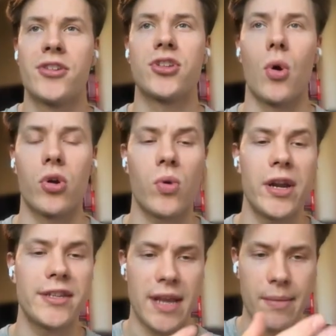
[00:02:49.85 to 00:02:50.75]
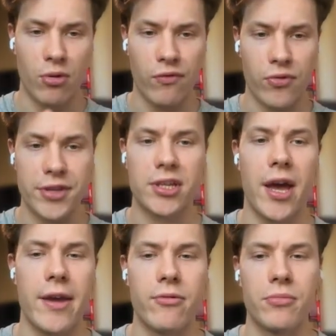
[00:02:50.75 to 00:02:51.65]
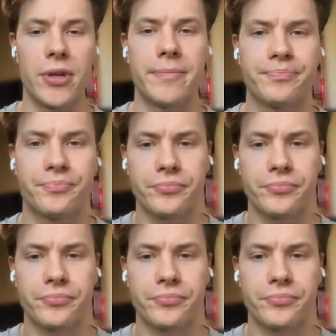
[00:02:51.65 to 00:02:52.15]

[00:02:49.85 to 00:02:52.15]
So a great example for this client would be